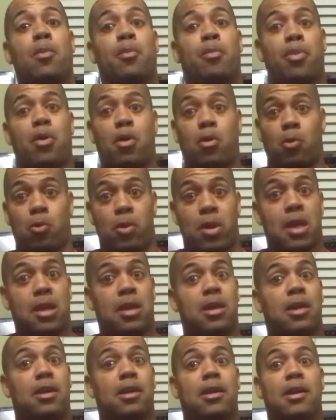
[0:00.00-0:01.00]
per
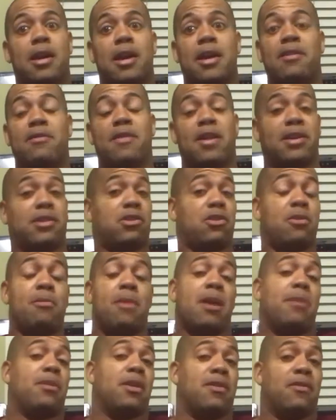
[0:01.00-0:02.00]
week investor,
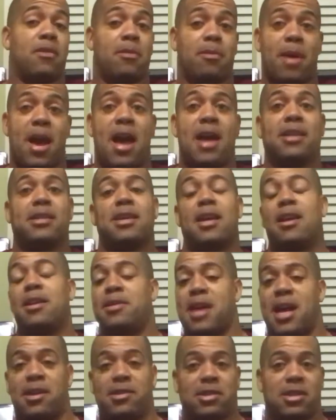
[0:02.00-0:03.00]
maybe even pass at
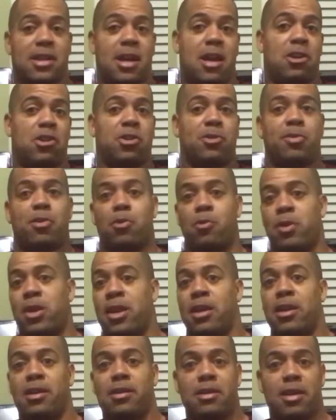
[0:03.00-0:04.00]
$1,000 per
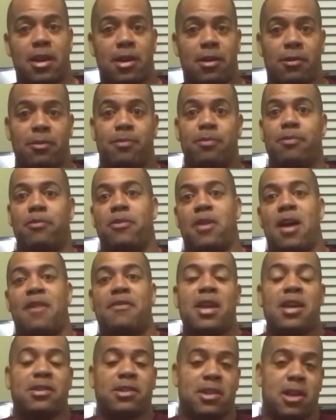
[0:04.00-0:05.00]
week, $5,000
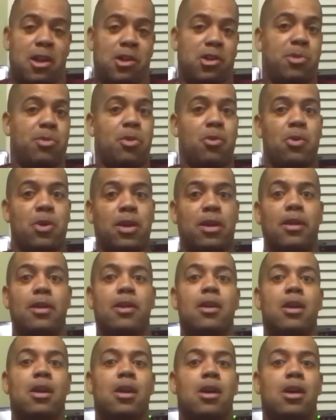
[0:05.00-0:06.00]
per week.
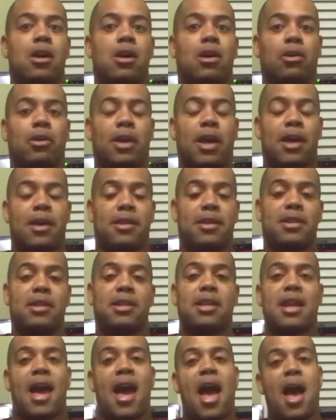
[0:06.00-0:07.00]
Okay, this
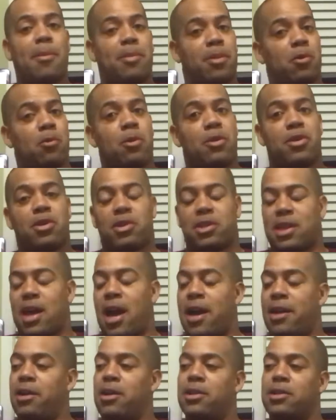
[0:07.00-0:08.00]
can happen with your
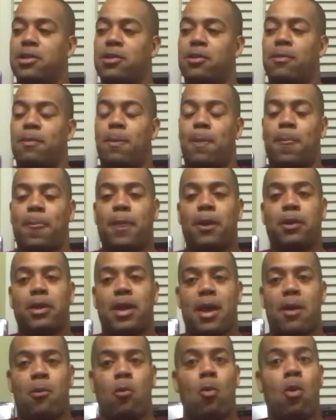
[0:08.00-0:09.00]
side hustle.
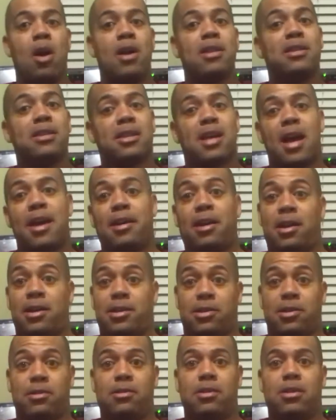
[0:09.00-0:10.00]
Okay, one side
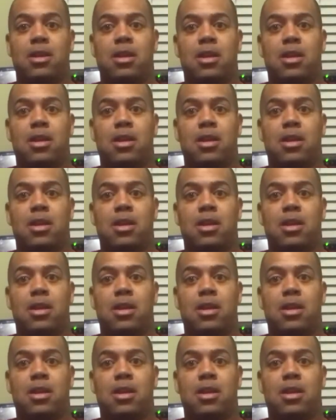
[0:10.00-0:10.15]
hustle